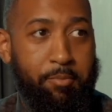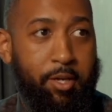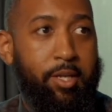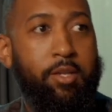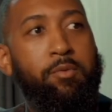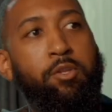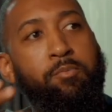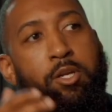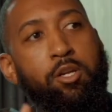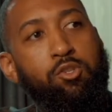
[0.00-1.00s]
But
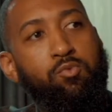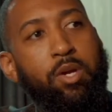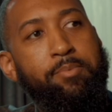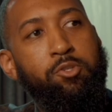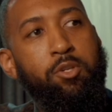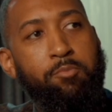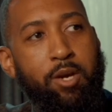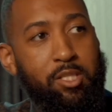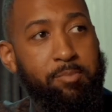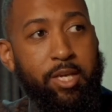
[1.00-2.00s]
putting those reps, you can
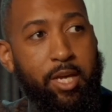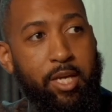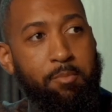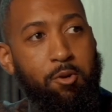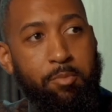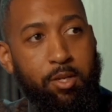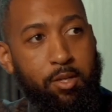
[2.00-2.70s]
probably speak at any moment.